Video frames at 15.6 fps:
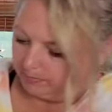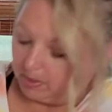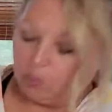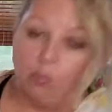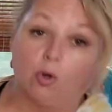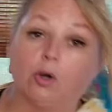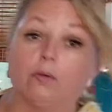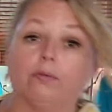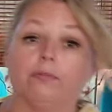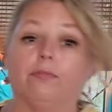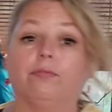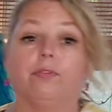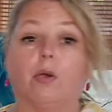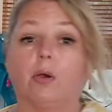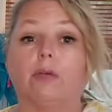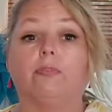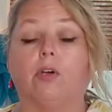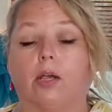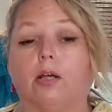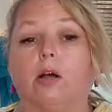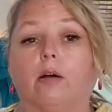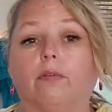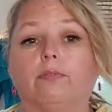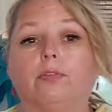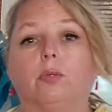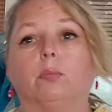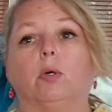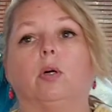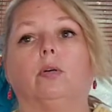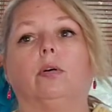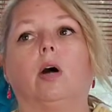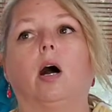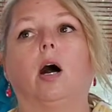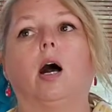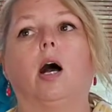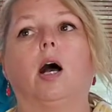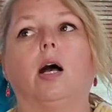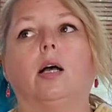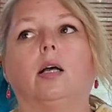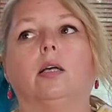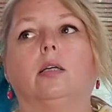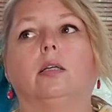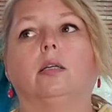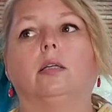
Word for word: they were very very comfortable uh,